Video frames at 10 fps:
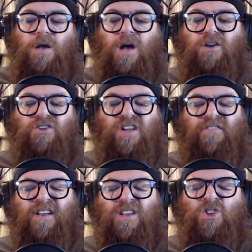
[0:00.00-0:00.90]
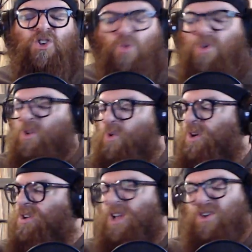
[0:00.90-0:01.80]
Call yourself an
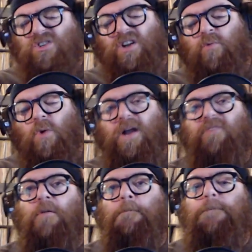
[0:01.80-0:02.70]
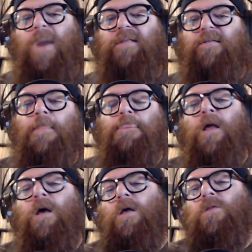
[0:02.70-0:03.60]
unicorn. Call yourself whatever. But
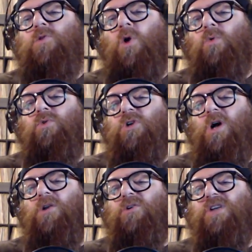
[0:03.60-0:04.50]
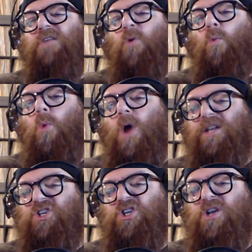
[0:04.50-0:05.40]
don't call yourself a
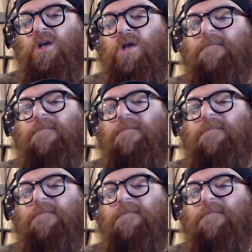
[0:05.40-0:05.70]
witch.